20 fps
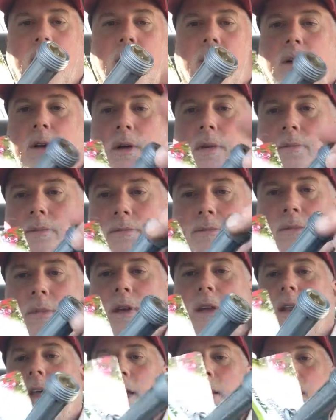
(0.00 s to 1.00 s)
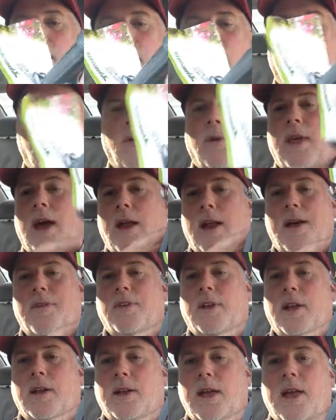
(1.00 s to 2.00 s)
you could connect it here without
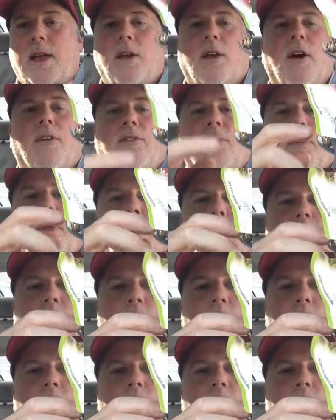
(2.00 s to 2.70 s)
having to take it off from the